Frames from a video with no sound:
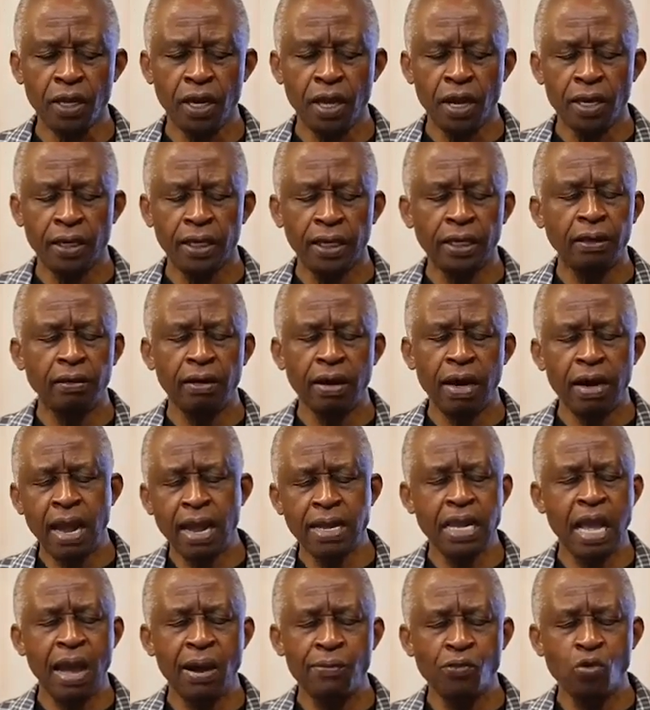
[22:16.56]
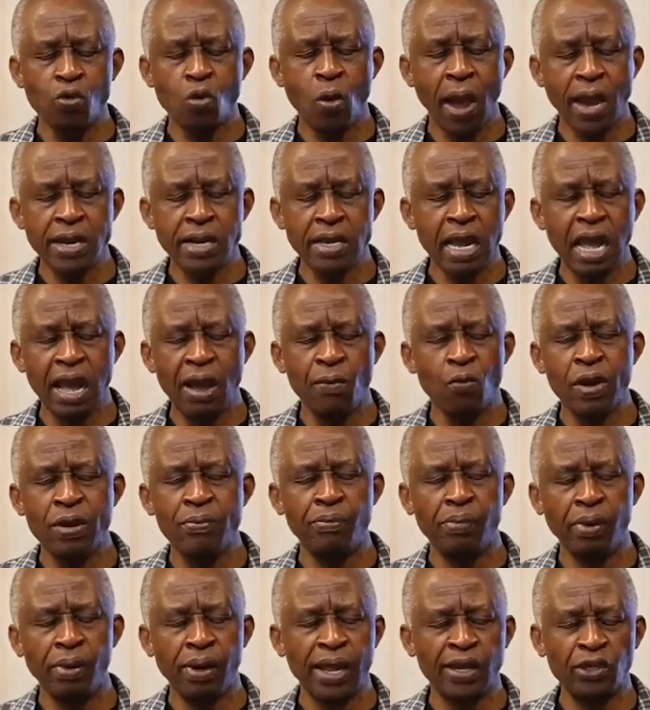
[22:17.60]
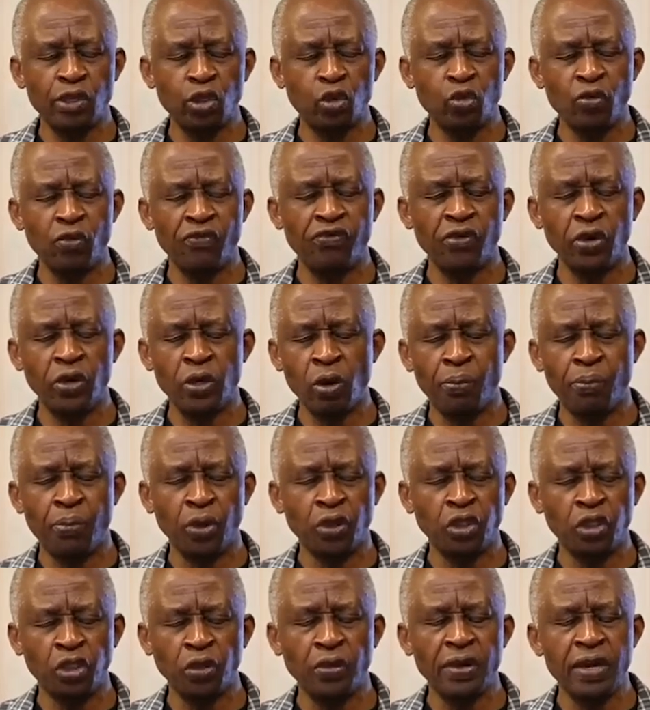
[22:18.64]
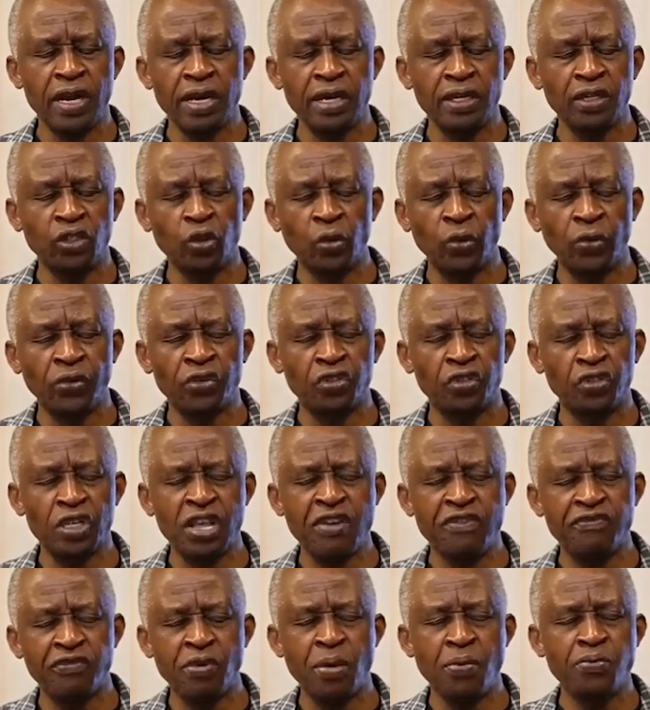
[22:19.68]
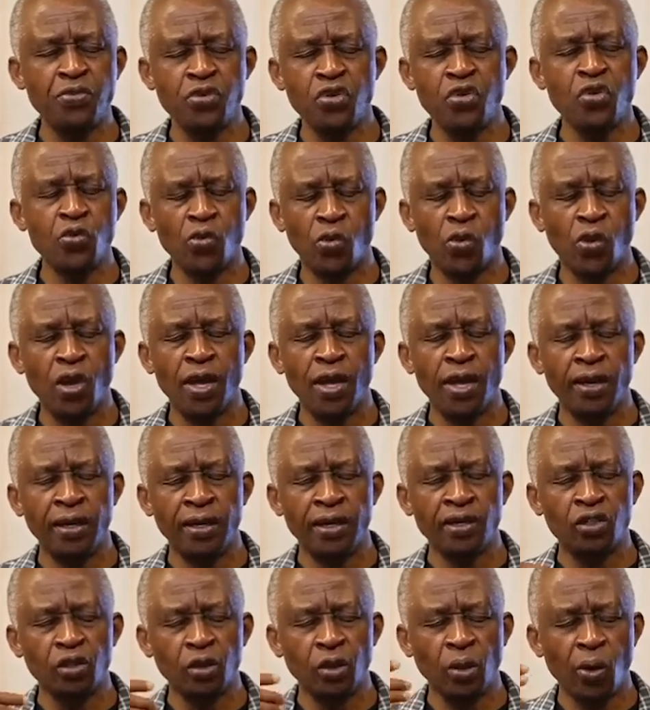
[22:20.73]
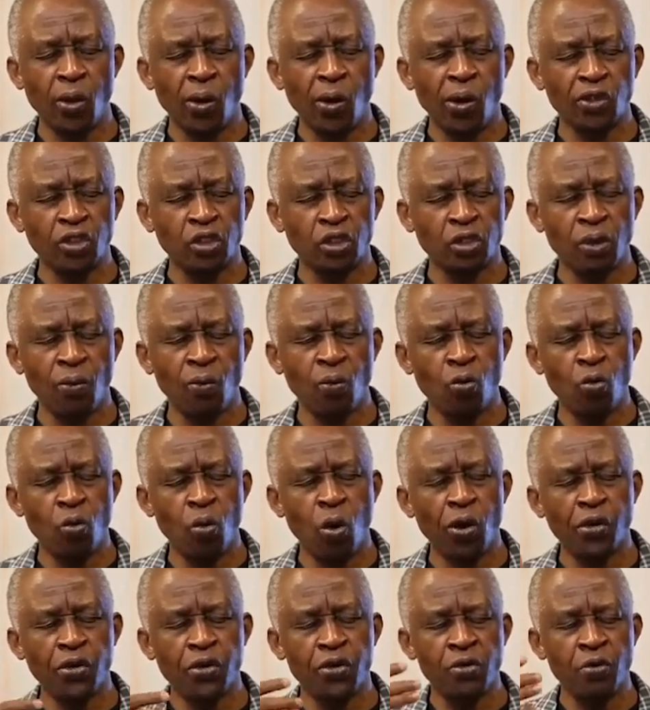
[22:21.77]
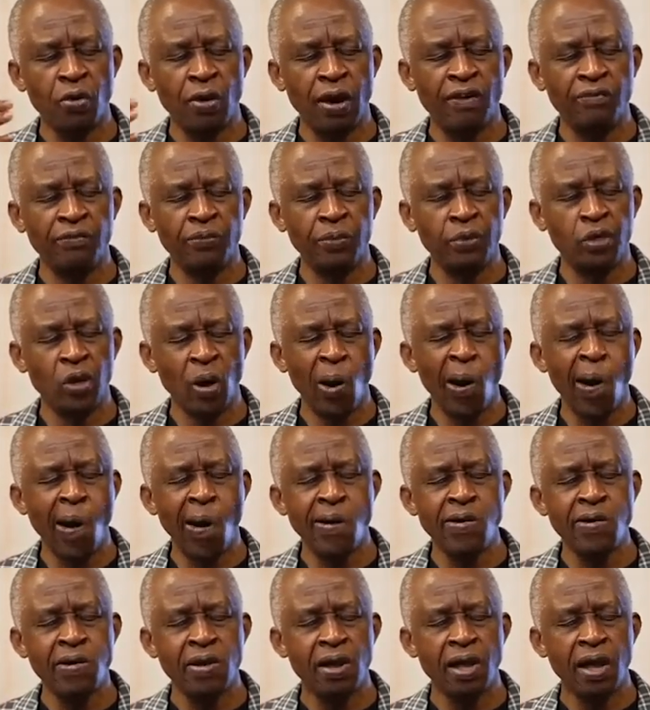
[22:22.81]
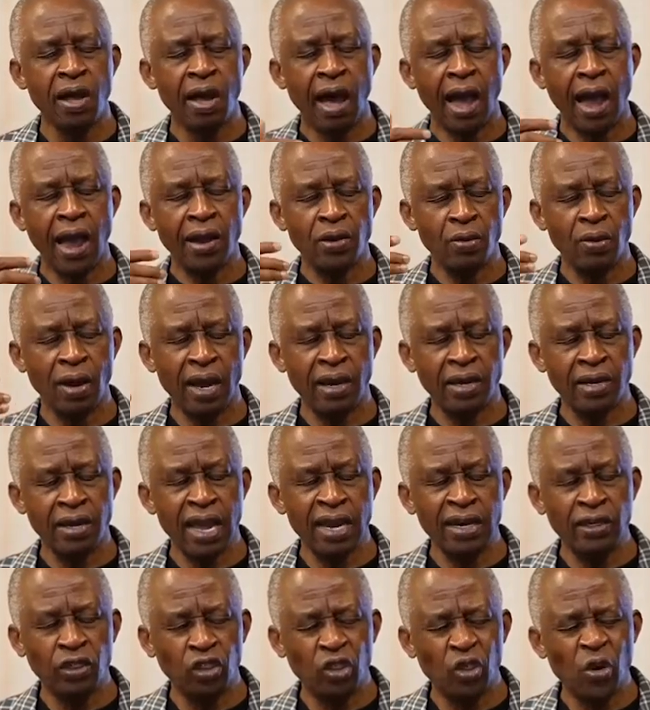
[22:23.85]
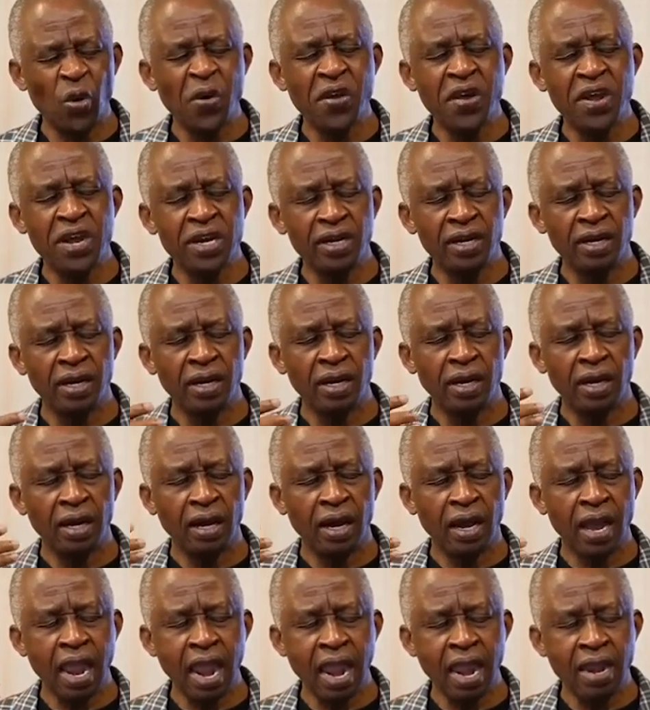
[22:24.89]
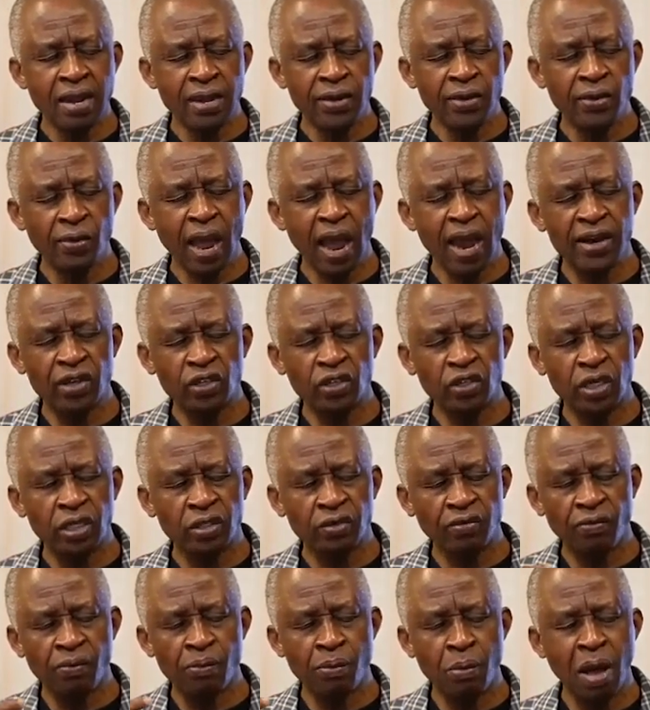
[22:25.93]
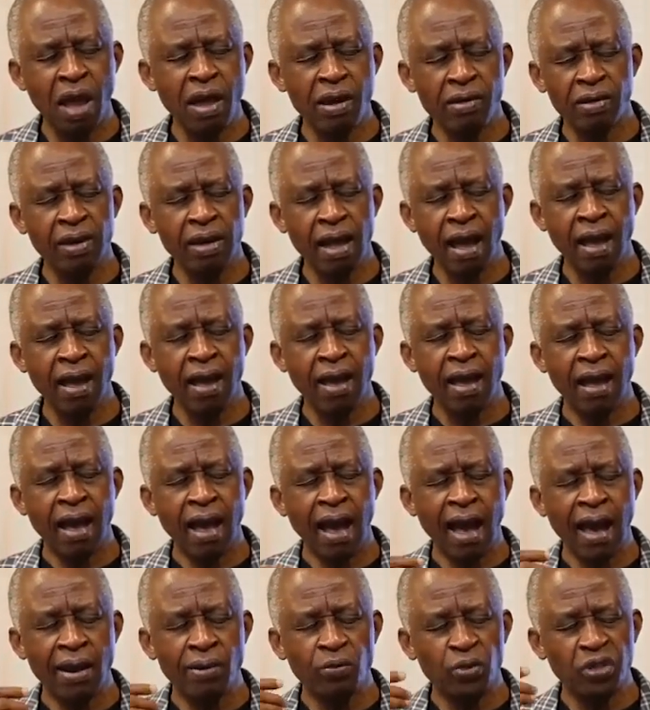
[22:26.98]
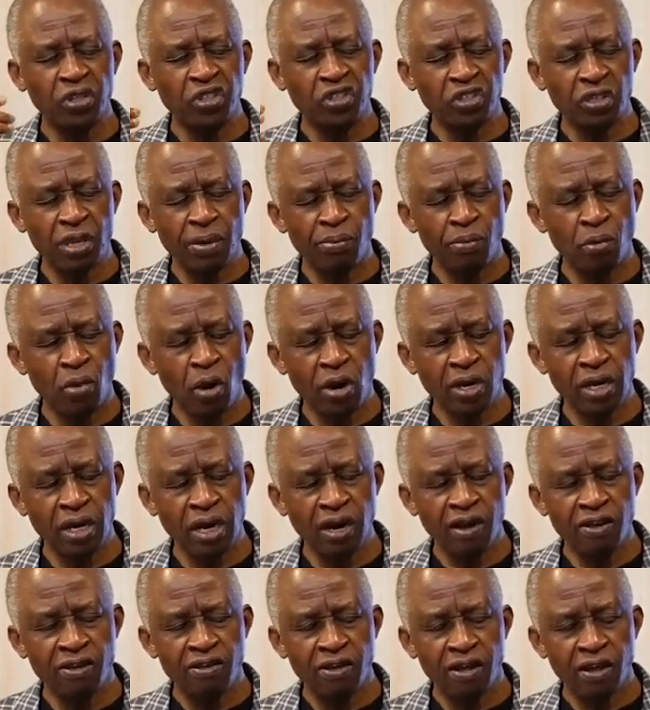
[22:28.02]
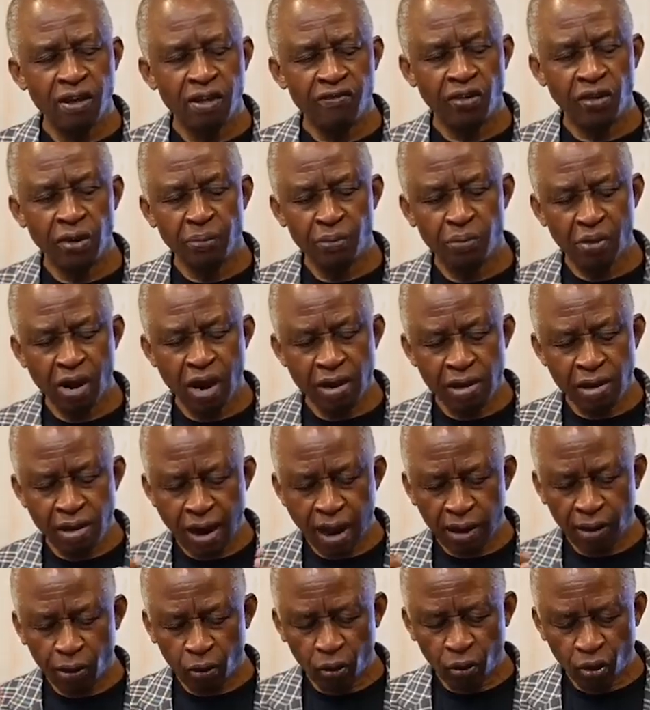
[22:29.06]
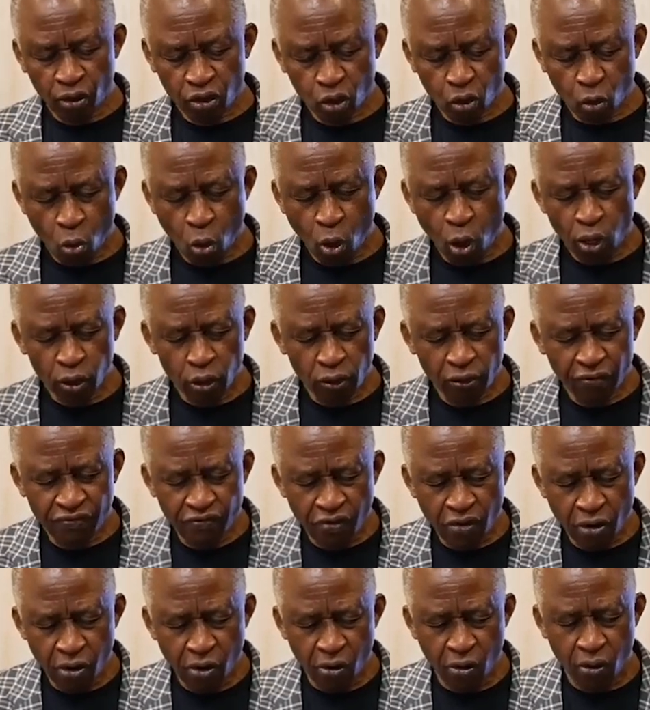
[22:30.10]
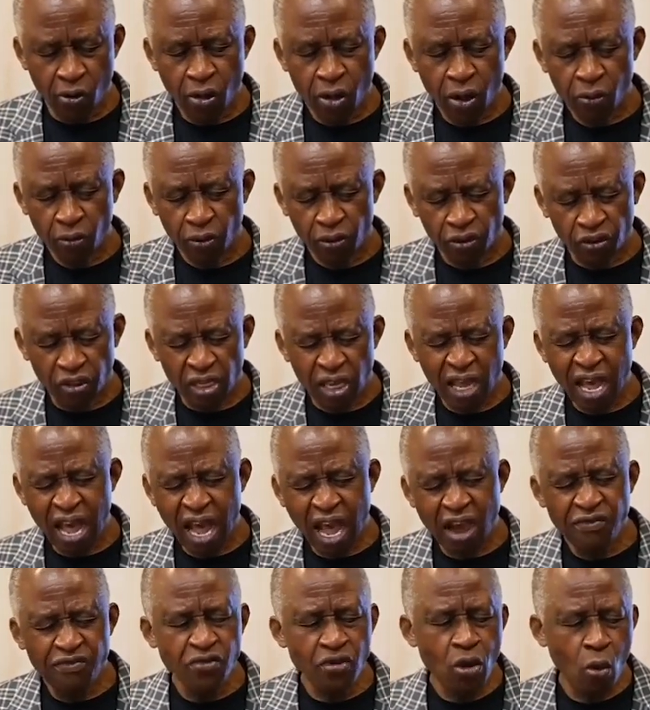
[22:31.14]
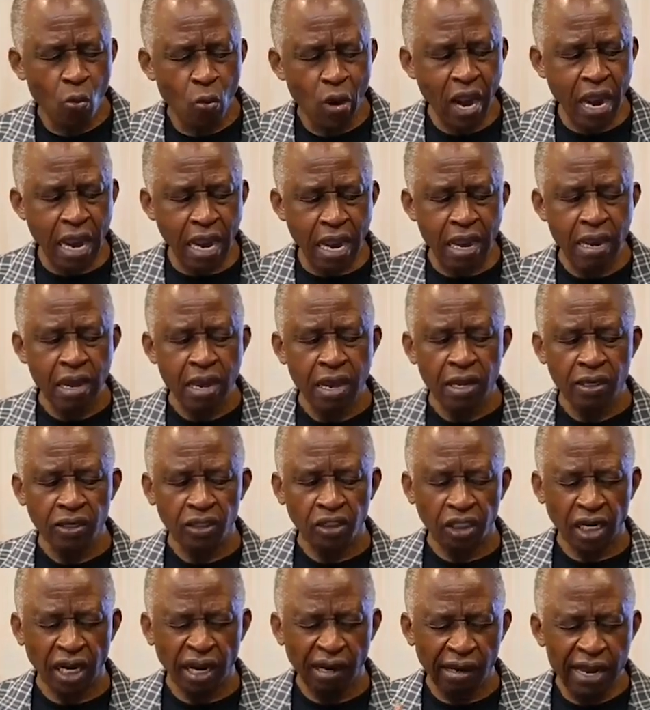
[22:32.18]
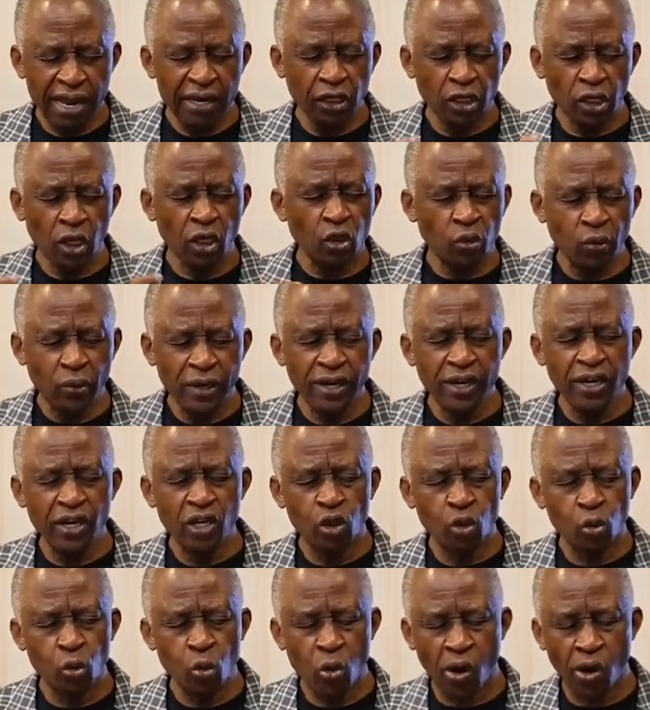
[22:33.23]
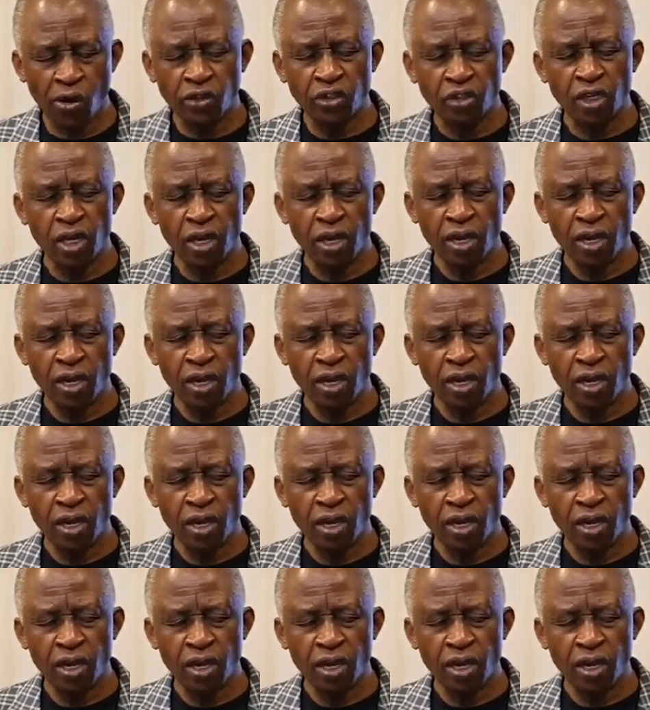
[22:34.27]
the great I am who I am, we bless you for the opportunity to receive from you this awesome work you have done and you are yet doing in the United States of America, and which is a model for brethren across the world to follow. We say, have your way. Challenge us with these words.